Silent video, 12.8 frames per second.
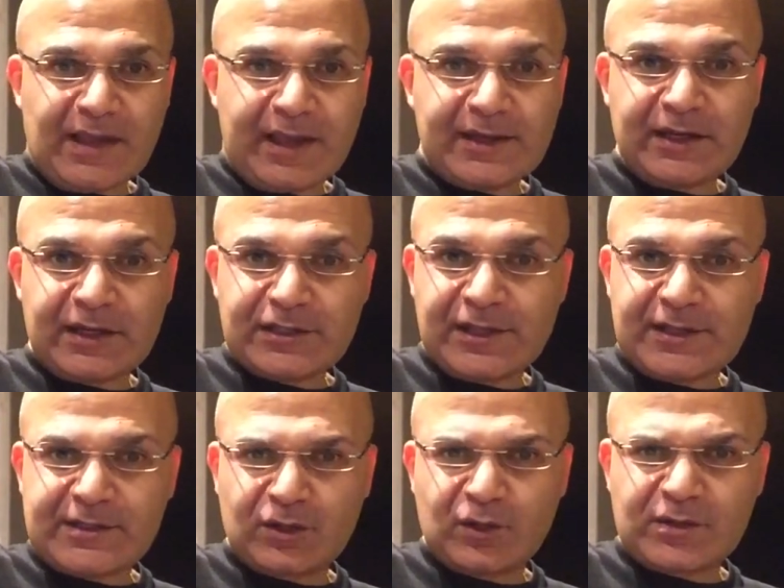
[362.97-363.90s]
I didn't get a
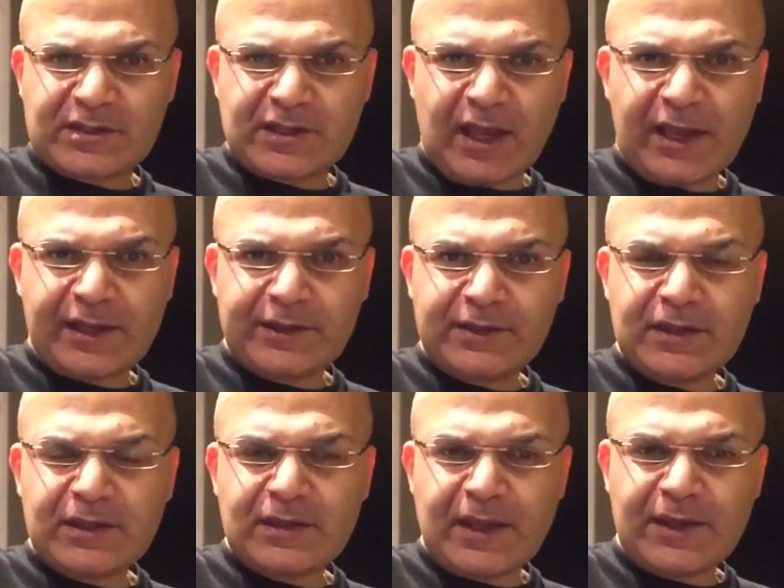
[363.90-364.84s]
chance to go inside
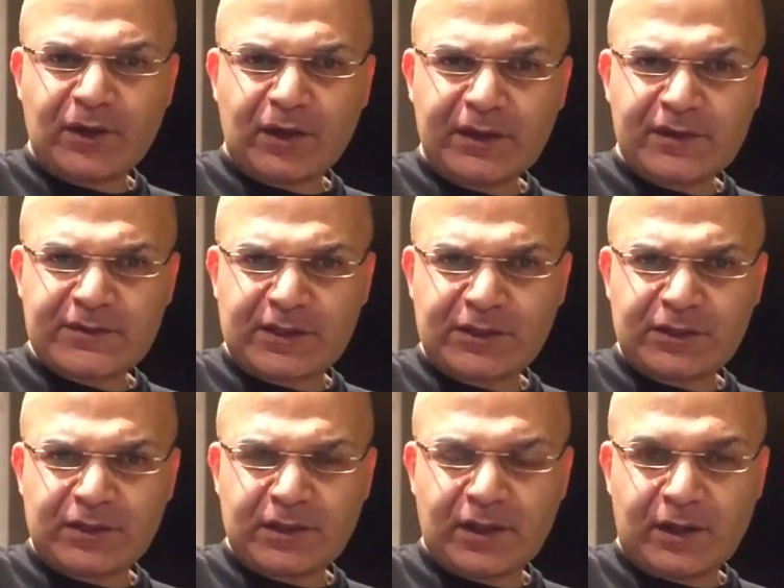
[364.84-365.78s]
the Heydar Aliyev
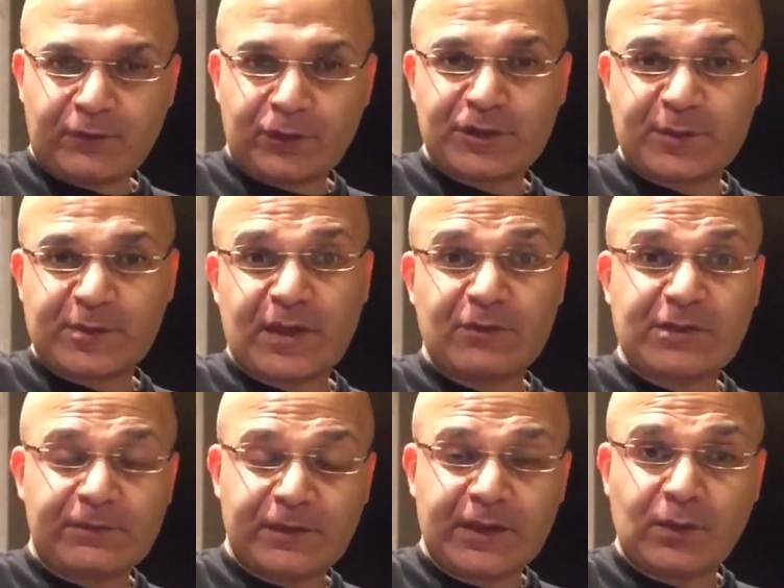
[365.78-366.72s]
Center, unfortunately, because I was
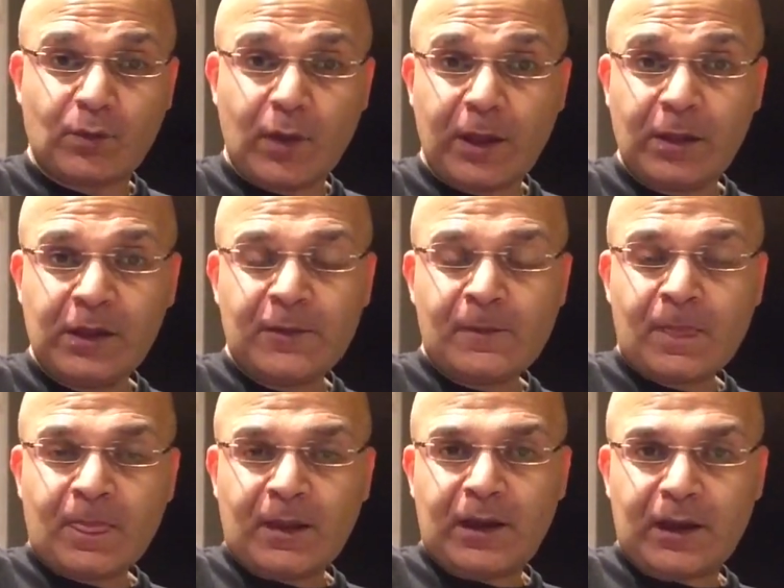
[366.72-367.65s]
not feeling well.
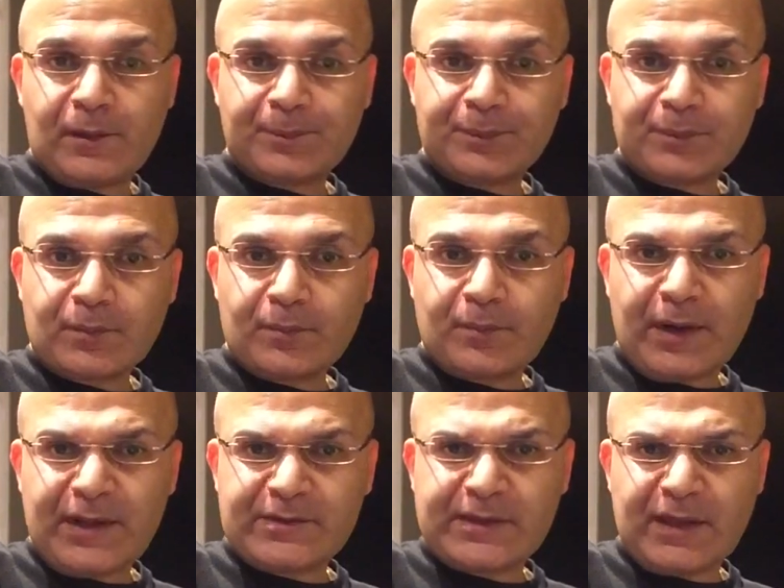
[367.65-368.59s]

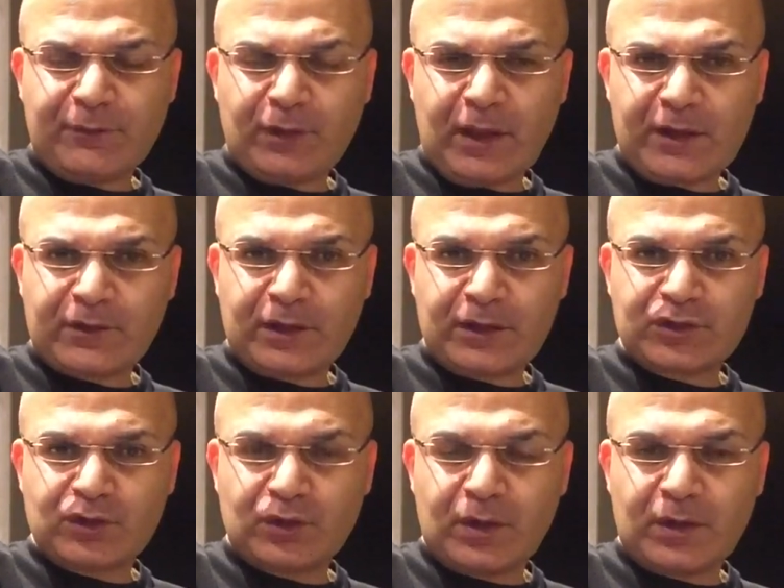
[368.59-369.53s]
But they have a lot of
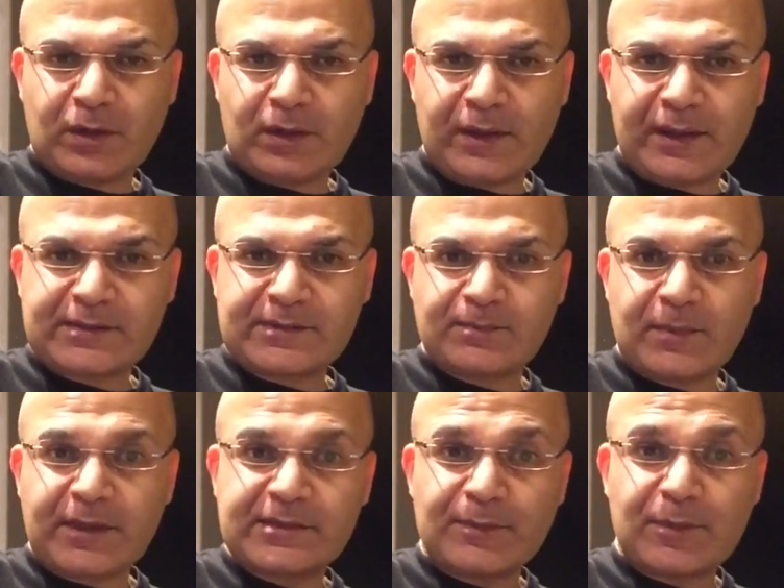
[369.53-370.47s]
cultural
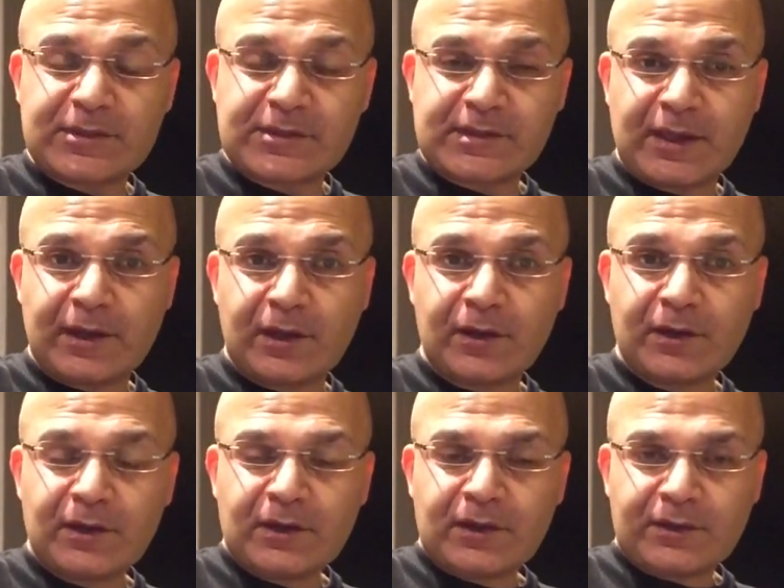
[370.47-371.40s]
exhibits there.
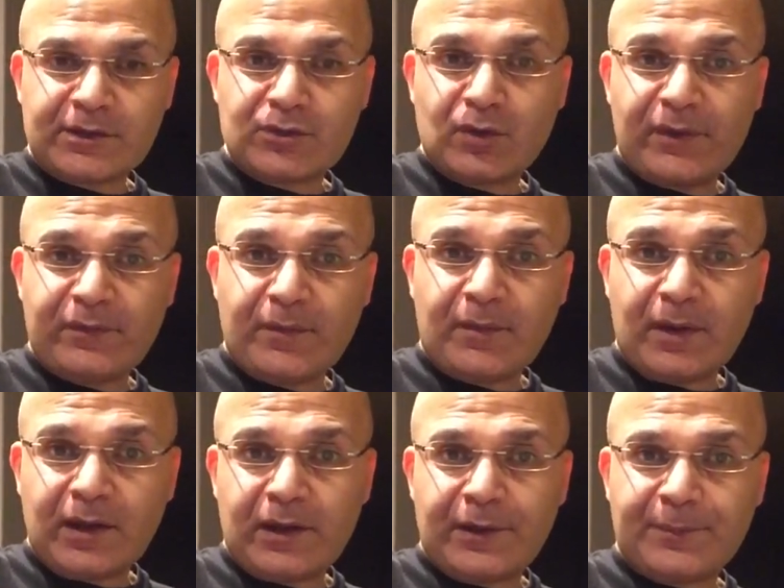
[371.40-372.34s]
They do have
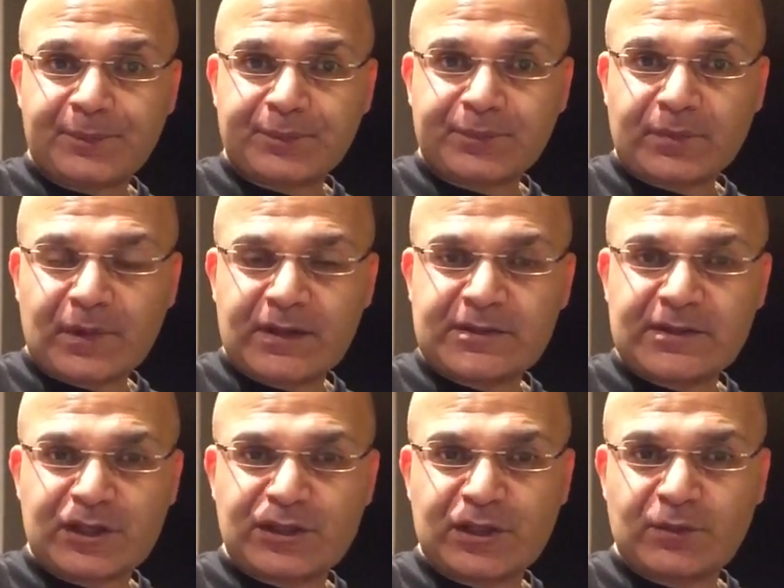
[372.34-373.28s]
a
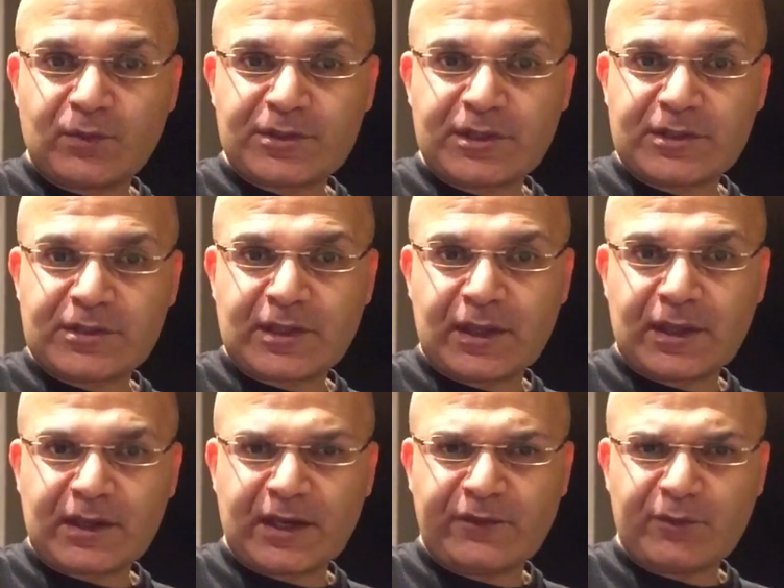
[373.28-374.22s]
section which is
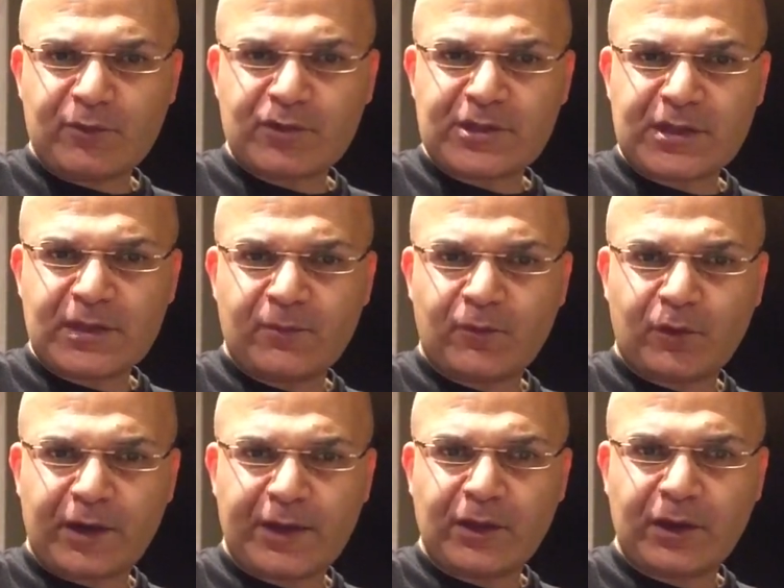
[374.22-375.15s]
kind of a museum
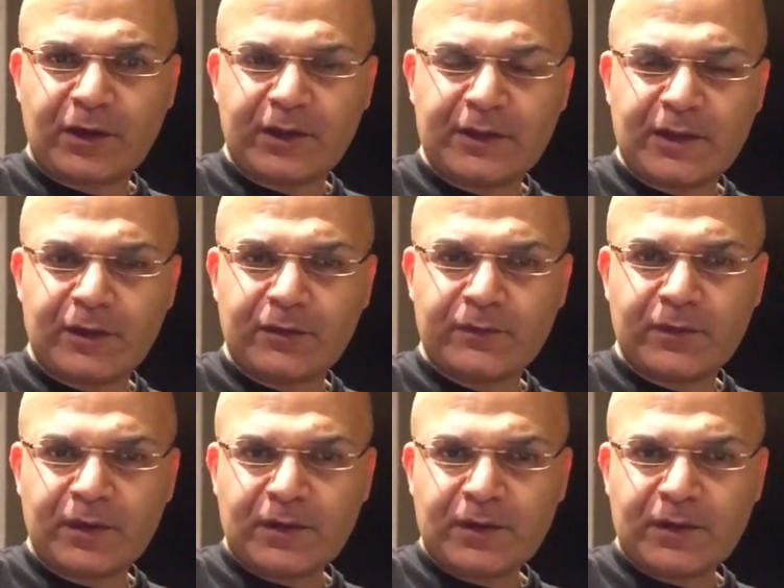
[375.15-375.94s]
for Heydar Aliyev,